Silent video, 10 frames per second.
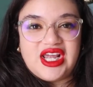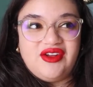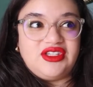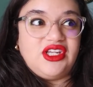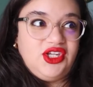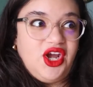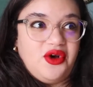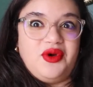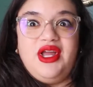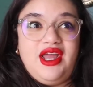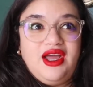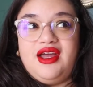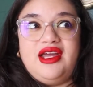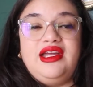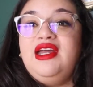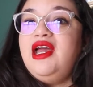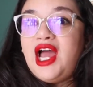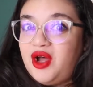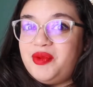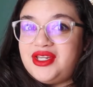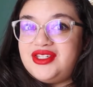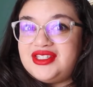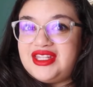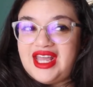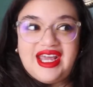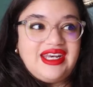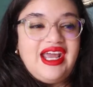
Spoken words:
and I was like, yo, how much is that?